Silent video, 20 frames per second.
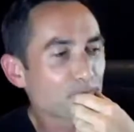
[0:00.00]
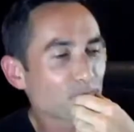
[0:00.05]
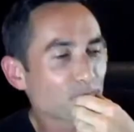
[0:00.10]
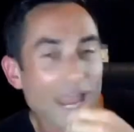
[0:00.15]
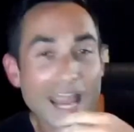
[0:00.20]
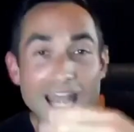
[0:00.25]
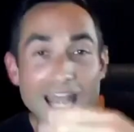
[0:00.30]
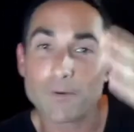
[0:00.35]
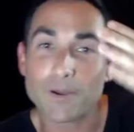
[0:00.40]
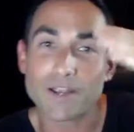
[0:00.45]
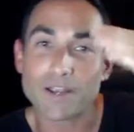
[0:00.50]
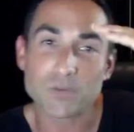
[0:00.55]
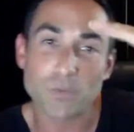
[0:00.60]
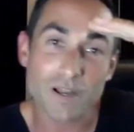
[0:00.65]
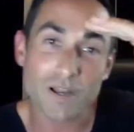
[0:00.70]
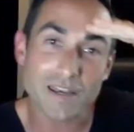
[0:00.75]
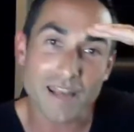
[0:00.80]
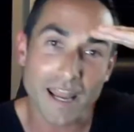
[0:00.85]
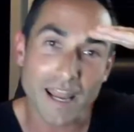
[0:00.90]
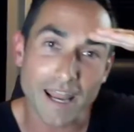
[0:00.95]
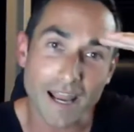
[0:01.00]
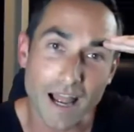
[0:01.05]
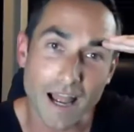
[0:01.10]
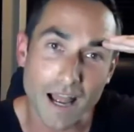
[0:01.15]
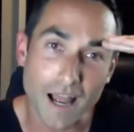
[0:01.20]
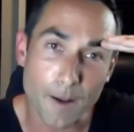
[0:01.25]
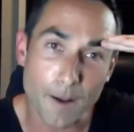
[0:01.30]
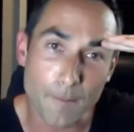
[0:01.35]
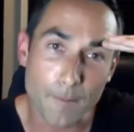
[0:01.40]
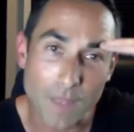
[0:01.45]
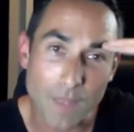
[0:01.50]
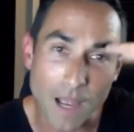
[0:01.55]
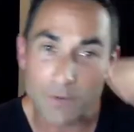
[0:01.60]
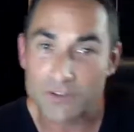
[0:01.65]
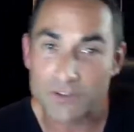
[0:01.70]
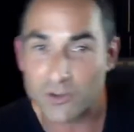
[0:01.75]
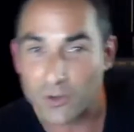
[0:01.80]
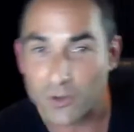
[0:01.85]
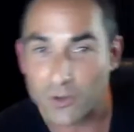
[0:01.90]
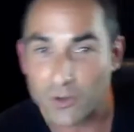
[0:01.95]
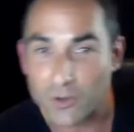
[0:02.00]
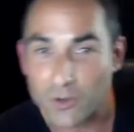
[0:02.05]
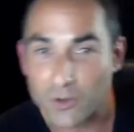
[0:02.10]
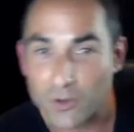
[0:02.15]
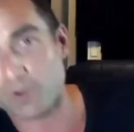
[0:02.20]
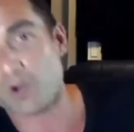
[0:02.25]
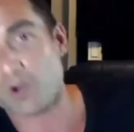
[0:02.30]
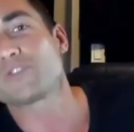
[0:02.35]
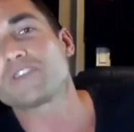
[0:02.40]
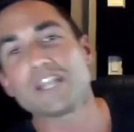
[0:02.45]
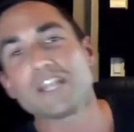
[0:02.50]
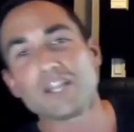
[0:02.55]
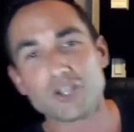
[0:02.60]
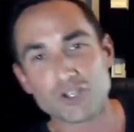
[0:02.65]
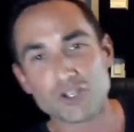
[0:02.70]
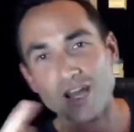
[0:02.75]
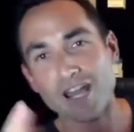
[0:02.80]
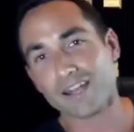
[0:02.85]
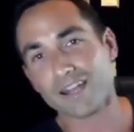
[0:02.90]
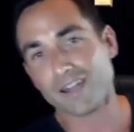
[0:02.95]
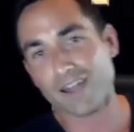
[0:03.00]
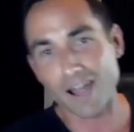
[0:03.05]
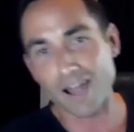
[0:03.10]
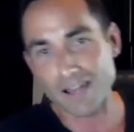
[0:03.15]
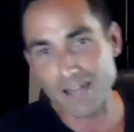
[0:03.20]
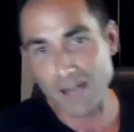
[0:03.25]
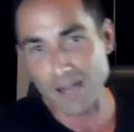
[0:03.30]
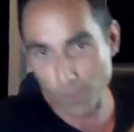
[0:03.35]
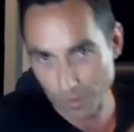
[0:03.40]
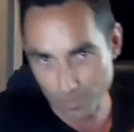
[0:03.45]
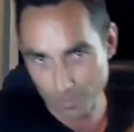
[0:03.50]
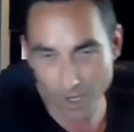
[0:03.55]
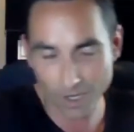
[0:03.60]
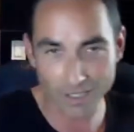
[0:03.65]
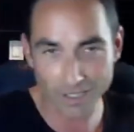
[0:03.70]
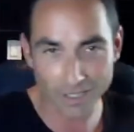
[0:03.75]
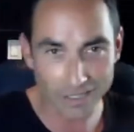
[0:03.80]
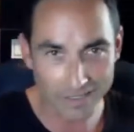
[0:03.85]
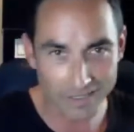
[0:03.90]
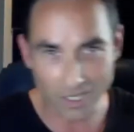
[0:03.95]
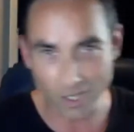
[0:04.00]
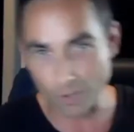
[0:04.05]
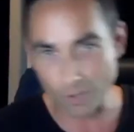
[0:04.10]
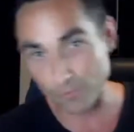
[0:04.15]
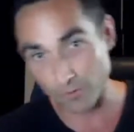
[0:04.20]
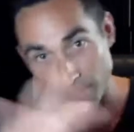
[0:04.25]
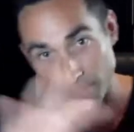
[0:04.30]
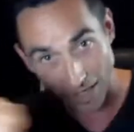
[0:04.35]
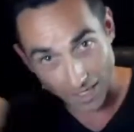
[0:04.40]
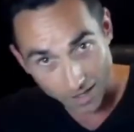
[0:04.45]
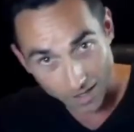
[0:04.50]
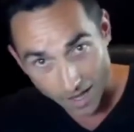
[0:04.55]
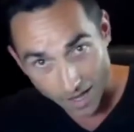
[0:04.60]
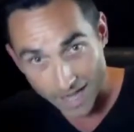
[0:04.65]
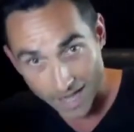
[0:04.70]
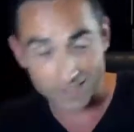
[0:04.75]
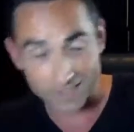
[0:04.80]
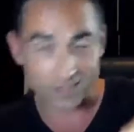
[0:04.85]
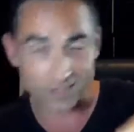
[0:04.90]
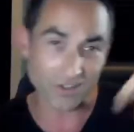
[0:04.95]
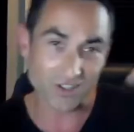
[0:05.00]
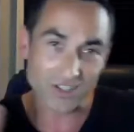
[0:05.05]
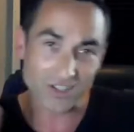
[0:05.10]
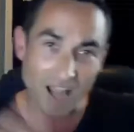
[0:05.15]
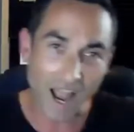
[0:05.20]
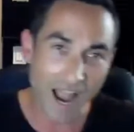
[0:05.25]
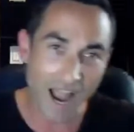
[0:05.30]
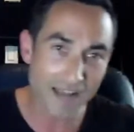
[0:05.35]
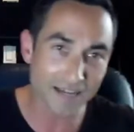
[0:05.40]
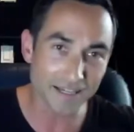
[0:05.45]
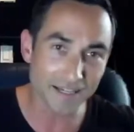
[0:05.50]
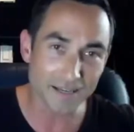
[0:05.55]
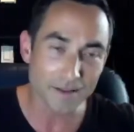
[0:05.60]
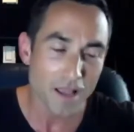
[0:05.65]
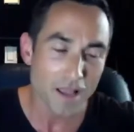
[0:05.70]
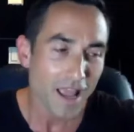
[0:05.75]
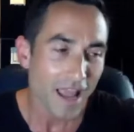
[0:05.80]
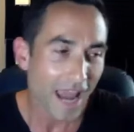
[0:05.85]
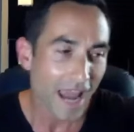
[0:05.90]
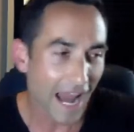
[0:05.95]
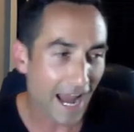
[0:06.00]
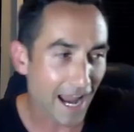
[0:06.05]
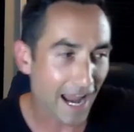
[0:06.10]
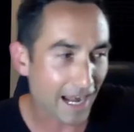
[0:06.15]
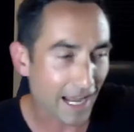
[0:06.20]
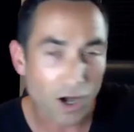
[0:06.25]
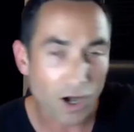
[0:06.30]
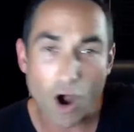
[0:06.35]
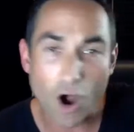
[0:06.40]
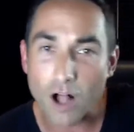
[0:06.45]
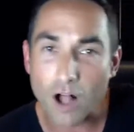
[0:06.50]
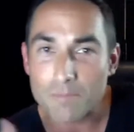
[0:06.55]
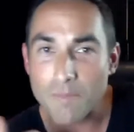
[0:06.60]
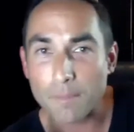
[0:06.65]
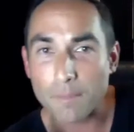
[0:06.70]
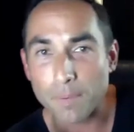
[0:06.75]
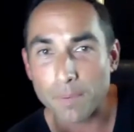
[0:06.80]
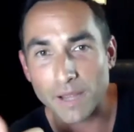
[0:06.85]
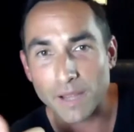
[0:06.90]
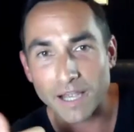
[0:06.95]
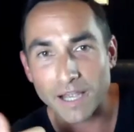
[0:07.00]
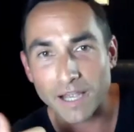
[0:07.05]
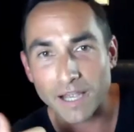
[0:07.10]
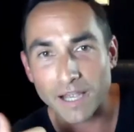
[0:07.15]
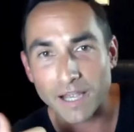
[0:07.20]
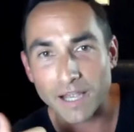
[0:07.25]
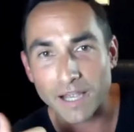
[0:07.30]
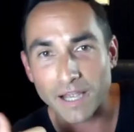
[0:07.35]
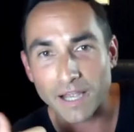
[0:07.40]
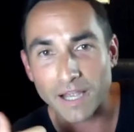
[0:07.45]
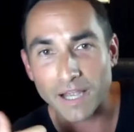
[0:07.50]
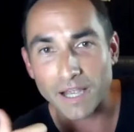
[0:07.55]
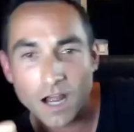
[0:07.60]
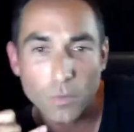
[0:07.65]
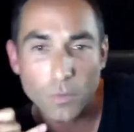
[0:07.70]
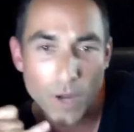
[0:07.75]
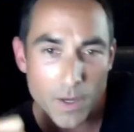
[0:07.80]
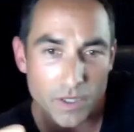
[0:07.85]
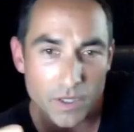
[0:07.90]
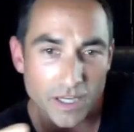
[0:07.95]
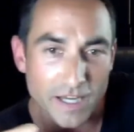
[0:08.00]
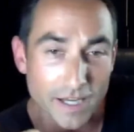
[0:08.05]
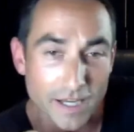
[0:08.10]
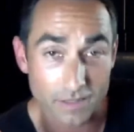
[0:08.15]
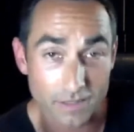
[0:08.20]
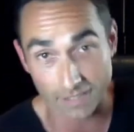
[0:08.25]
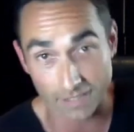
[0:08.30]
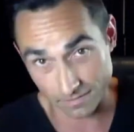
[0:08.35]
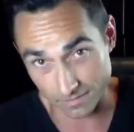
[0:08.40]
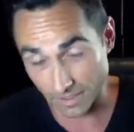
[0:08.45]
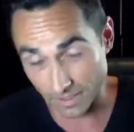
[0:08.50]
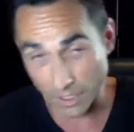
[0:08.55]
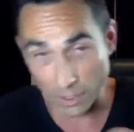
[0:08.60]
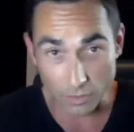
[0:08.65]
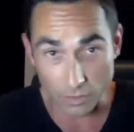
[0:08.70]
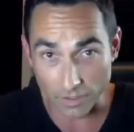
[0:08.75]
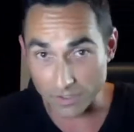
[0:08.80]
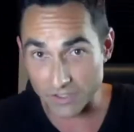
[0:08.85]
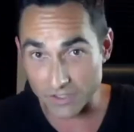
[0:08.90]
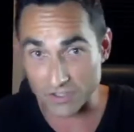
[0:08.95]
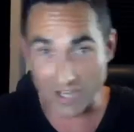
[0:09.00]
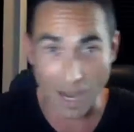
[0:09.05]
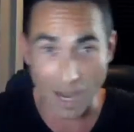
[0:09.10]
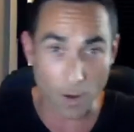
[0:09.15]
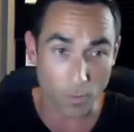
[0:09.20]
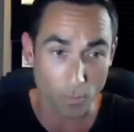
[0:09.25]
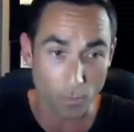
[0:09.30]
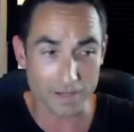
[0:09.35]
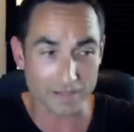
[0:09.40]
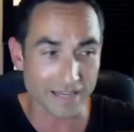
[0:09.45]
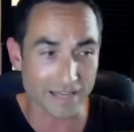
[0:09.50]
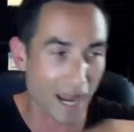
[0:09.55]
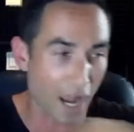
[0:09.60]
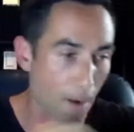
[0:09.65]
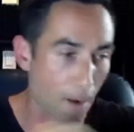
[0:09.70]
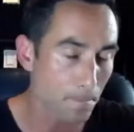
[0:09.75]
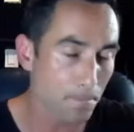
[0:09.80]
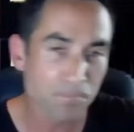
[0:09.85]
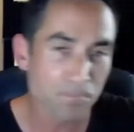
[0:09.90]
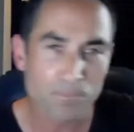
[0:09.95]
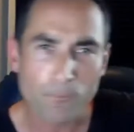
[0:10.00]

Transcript: Anyways, one day I was doing this protein shake network marketing deal for my clients on the side, and I call him up. I'm like, hey man, I got a way you can get, like, literally this is how it went down.